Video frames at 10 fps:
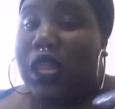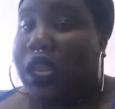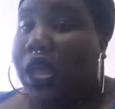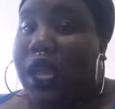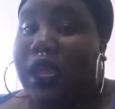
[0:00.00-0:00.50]

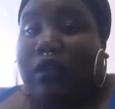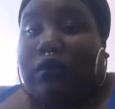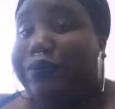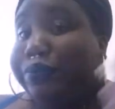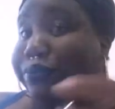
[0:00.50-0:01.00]
Like,
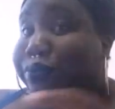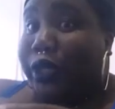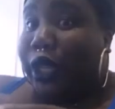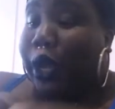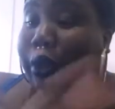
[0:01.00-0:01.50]

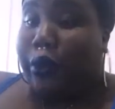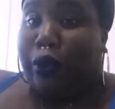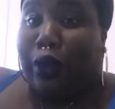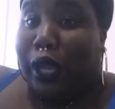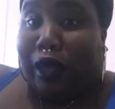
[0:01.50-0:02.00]
I don't know,
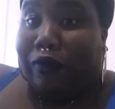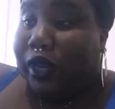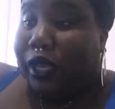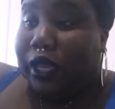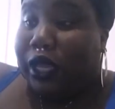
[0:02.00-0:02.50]
you could have
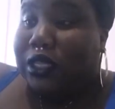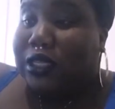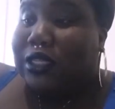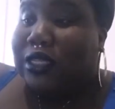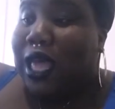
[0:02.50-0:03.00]
it, I
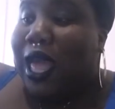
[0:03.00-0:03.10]
guess.